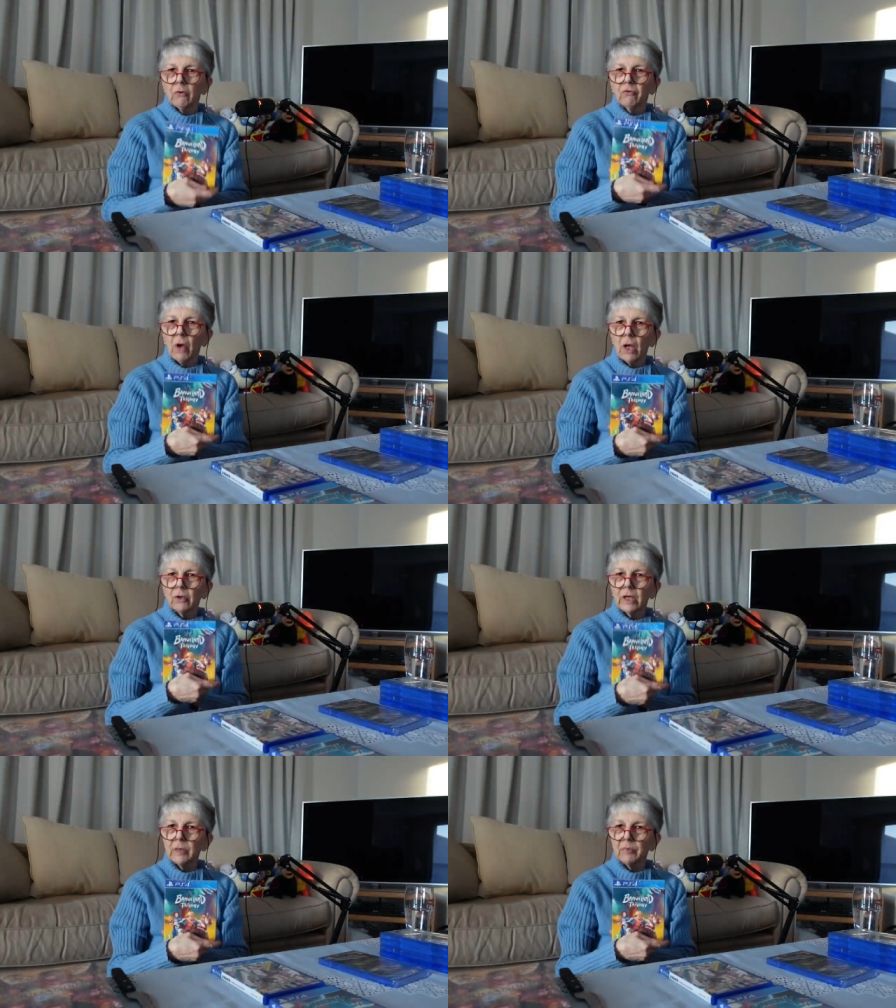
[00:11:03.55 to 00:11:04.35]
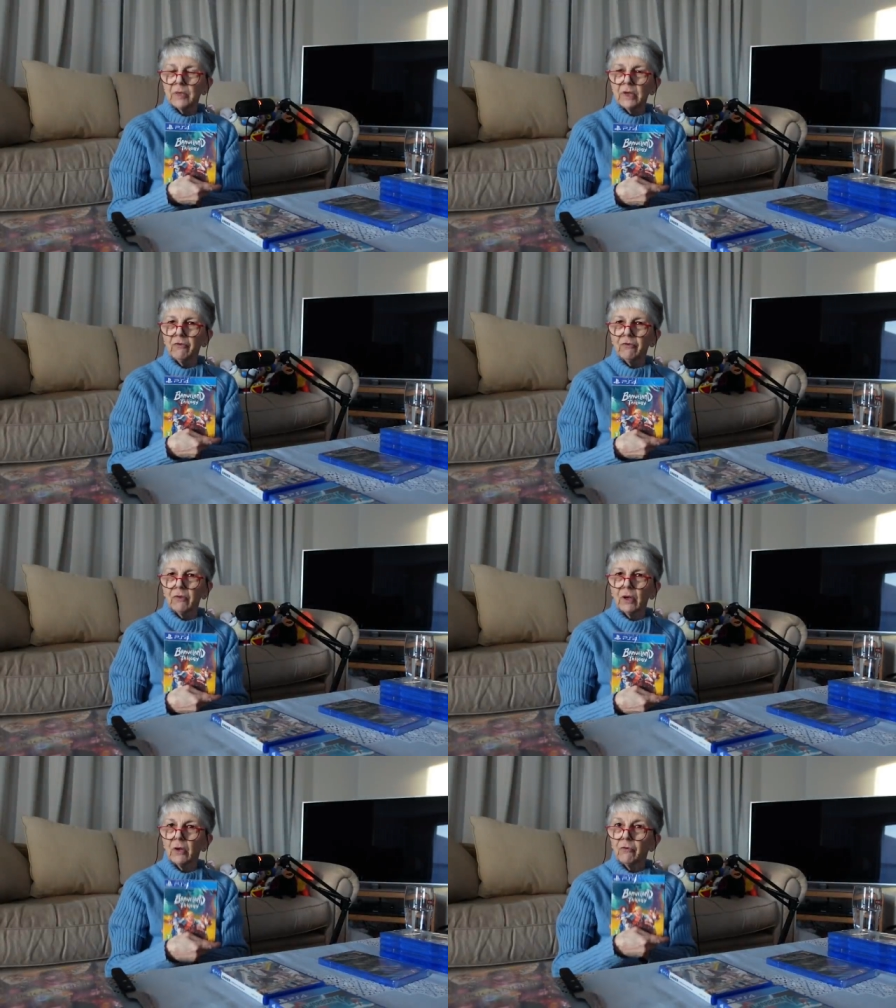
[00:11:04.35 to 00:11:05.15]
So I'll keep
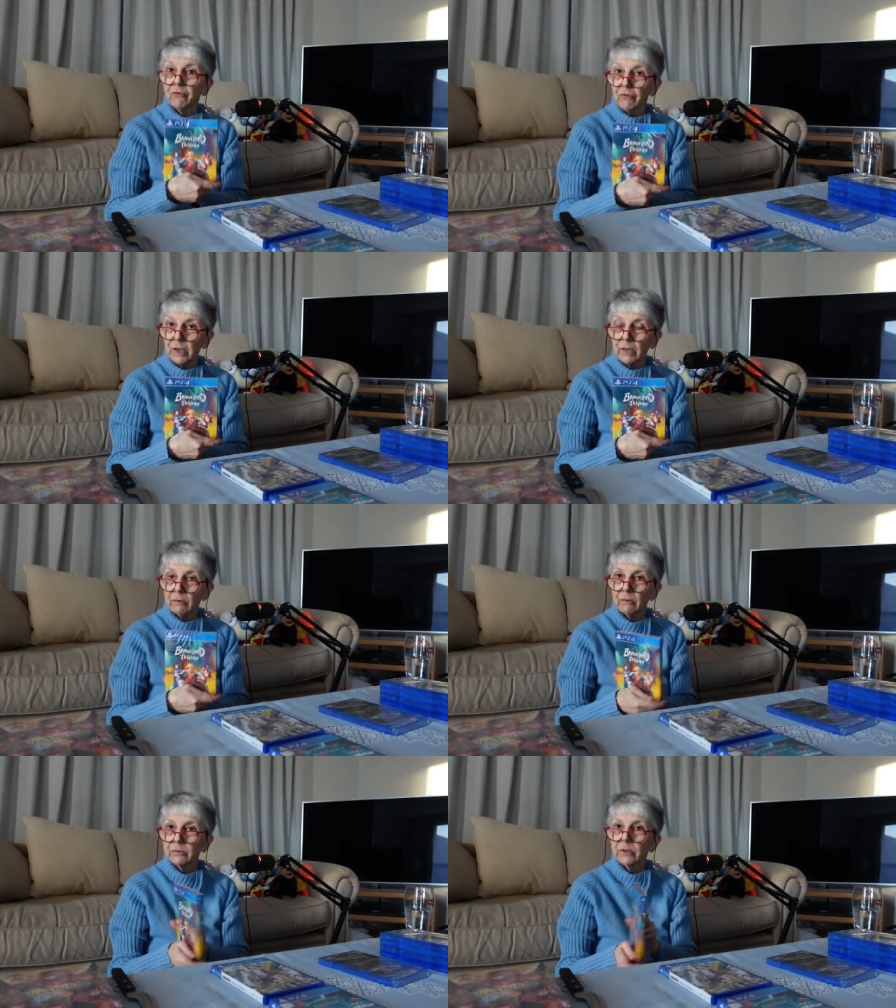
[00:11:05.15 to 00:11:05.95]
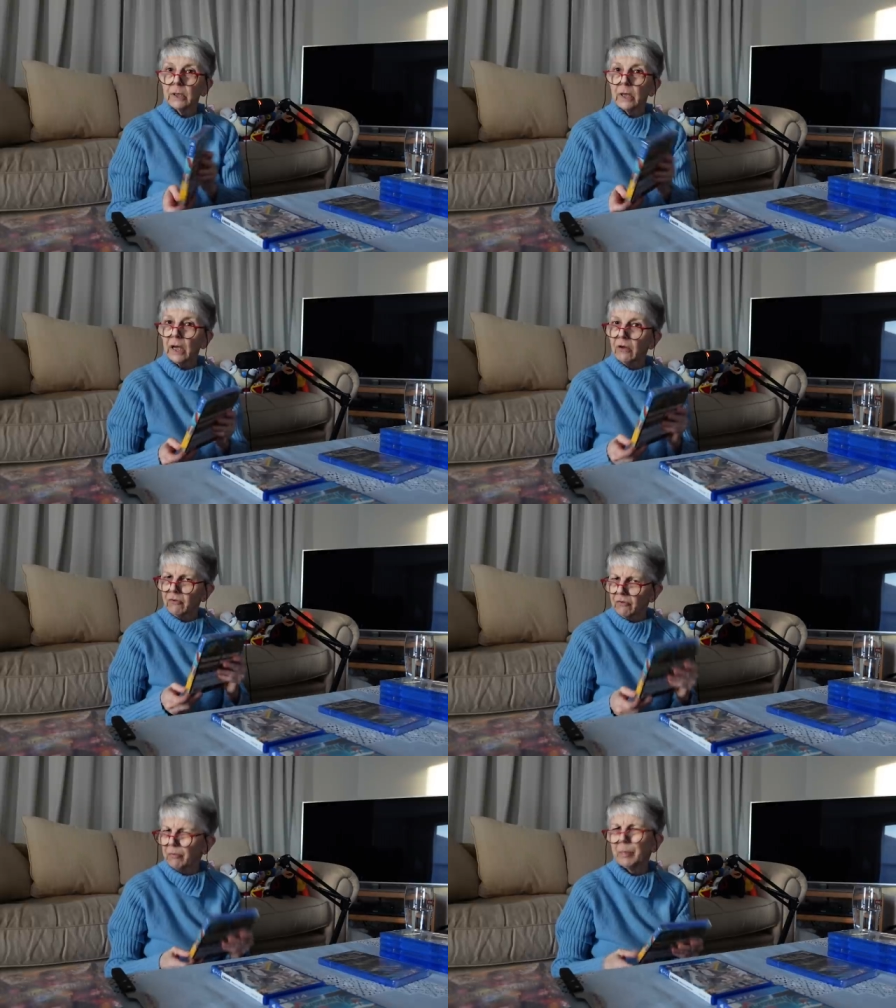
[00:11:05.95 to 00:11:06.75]
this sealed as
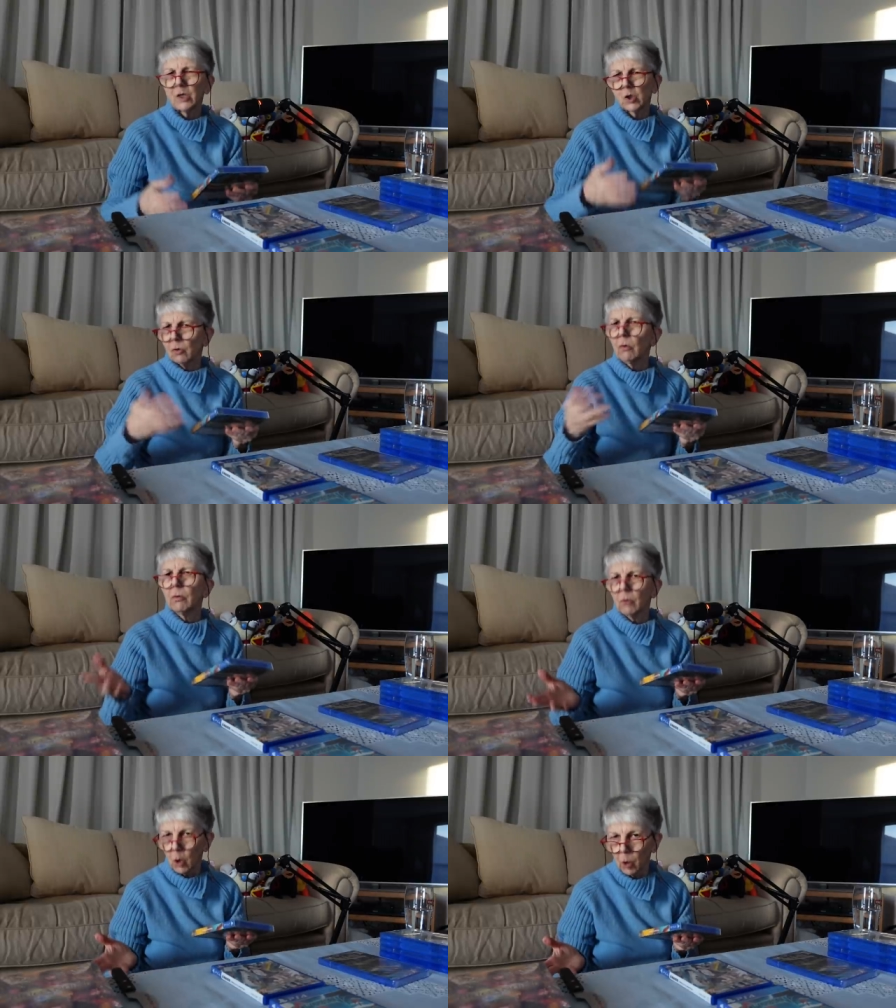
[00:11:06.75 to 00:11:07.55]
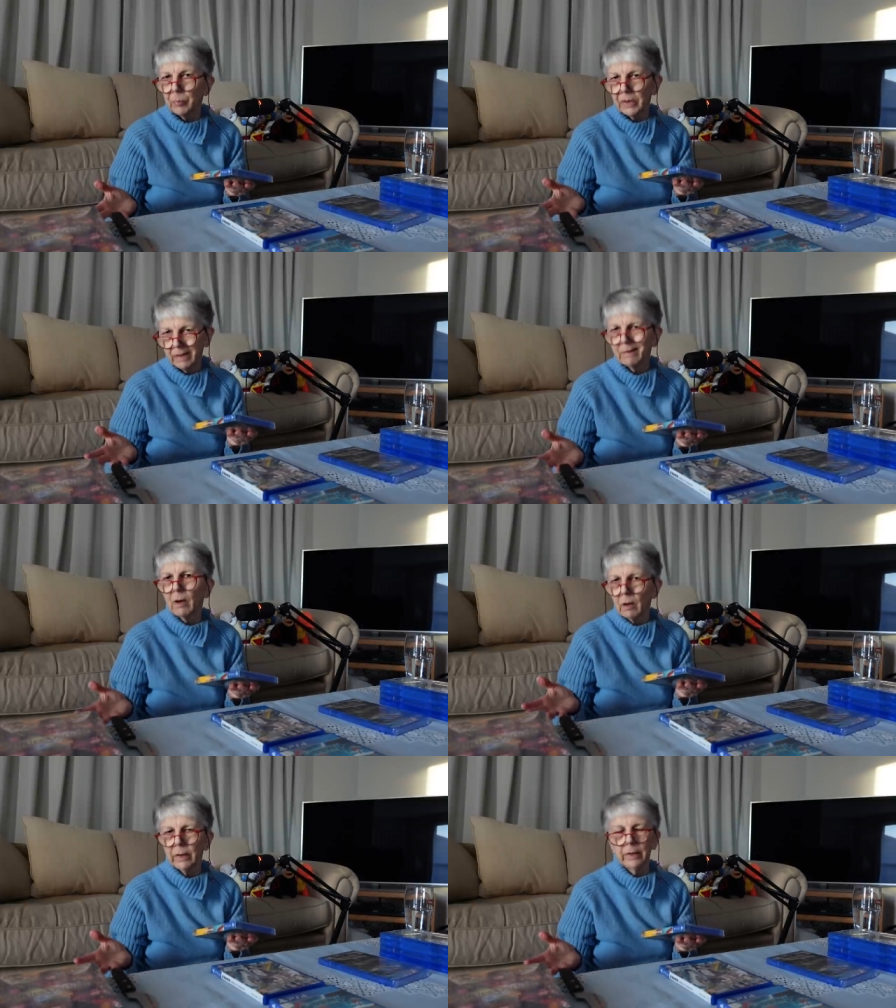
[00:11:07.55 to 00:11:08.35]
a special copy,
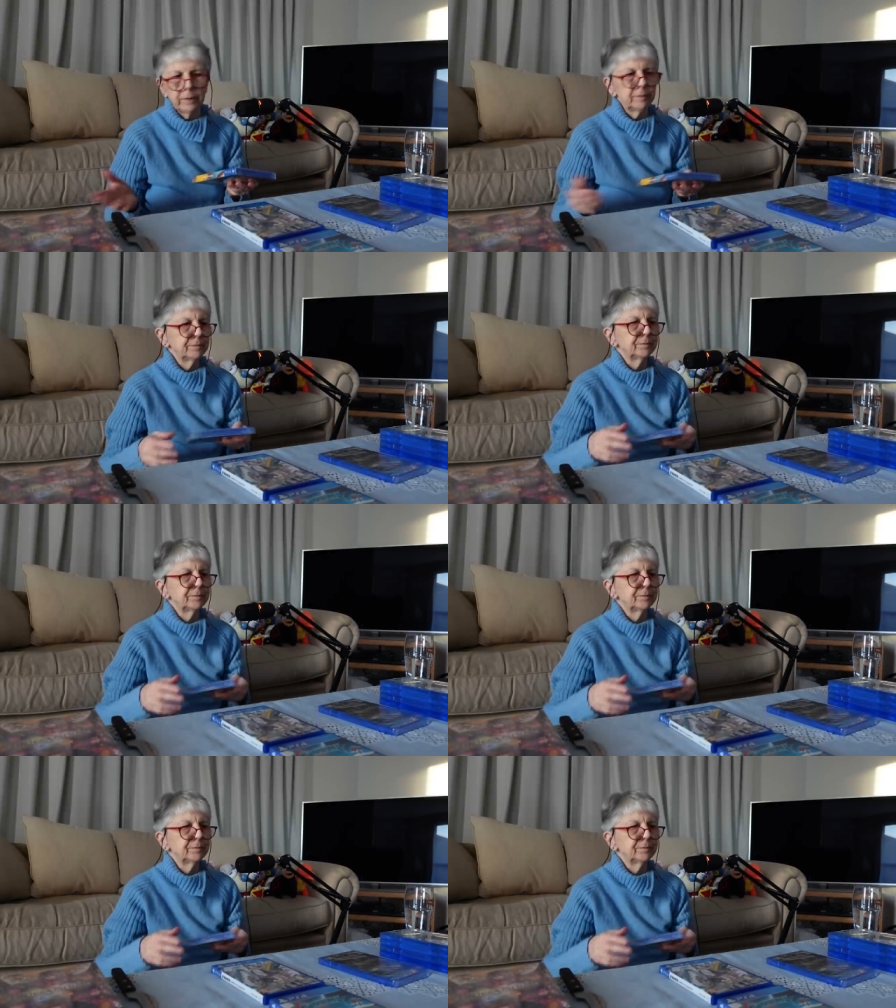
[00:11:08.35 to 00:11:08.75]
kind of.